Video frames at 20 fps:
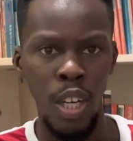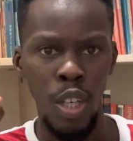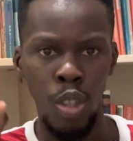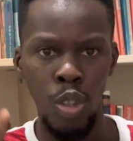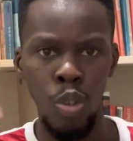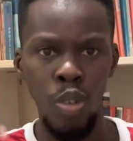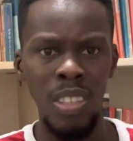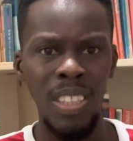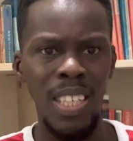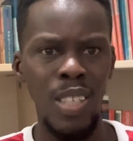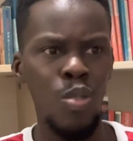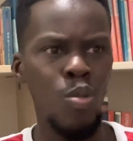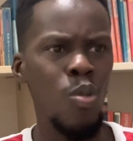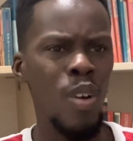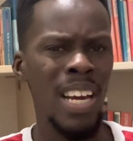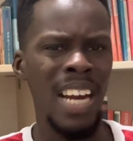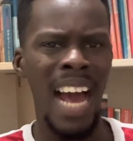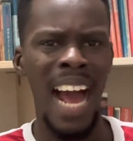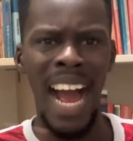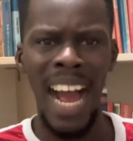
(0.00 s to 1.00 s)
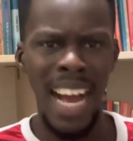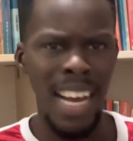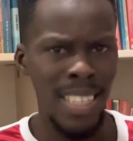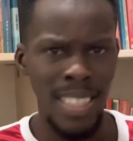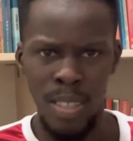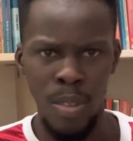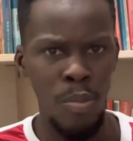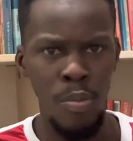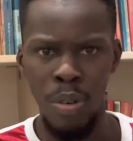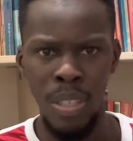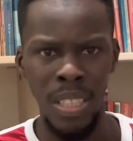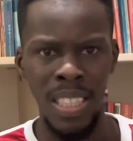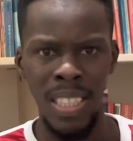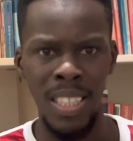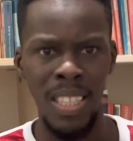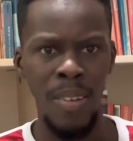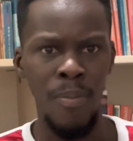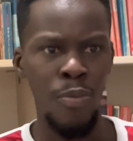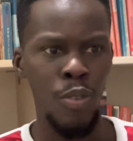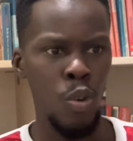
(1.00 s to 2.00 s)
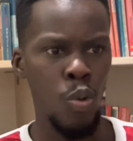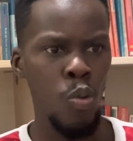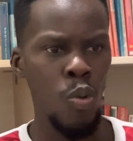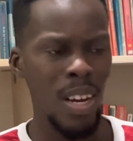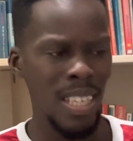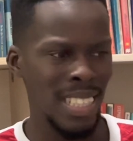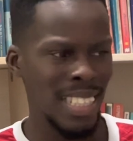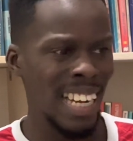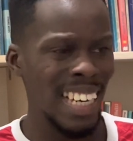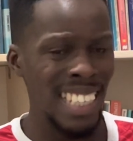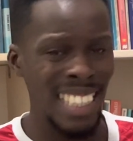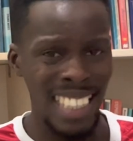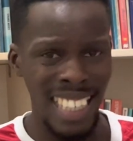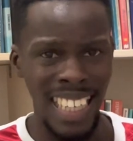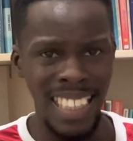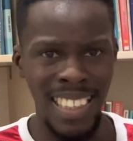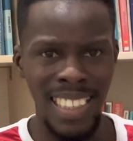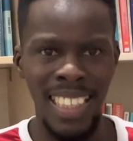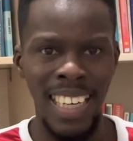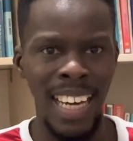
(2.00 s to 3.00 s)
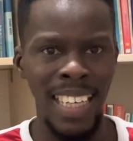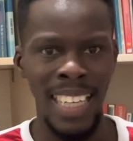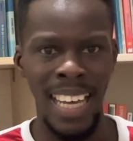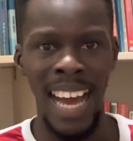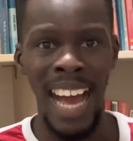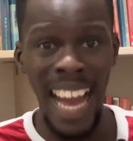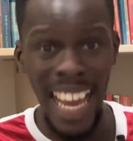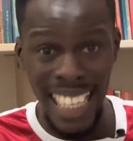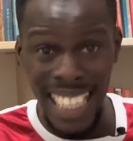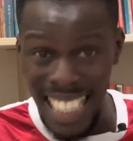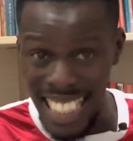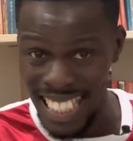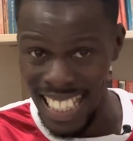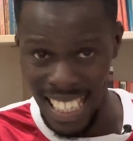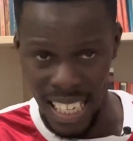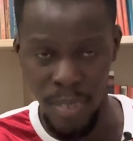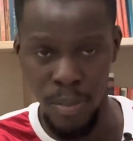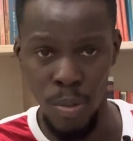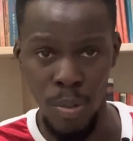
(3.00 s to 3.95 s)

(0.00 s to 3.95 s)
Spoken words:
Don't just go and hire somebody who has done nothing at the highest level.